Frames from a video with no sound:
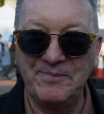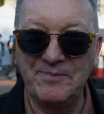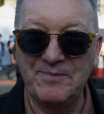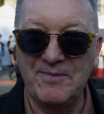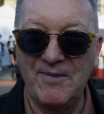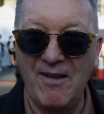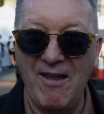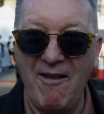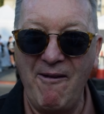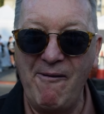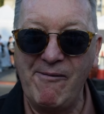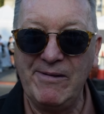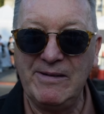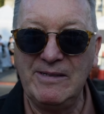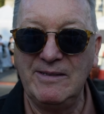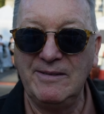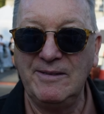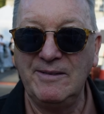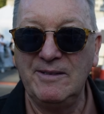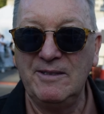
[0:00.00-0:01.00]

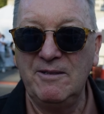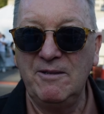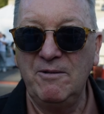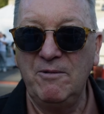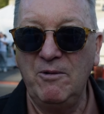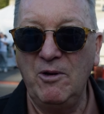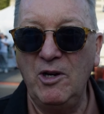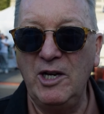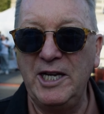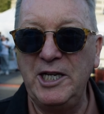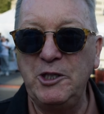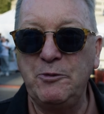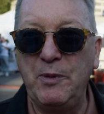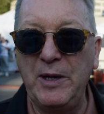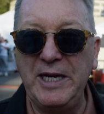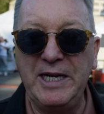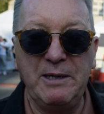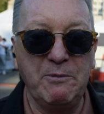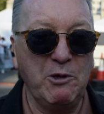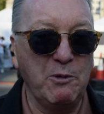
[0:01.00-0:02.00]
Well, he's
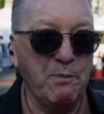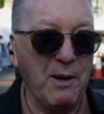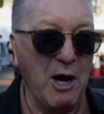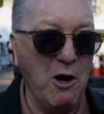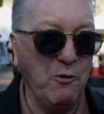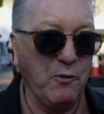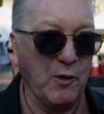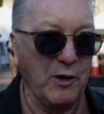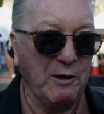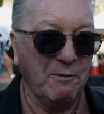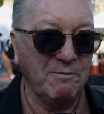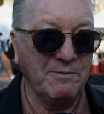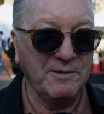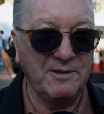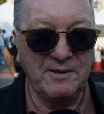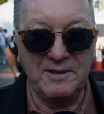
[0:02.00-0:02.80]
been in with both of them.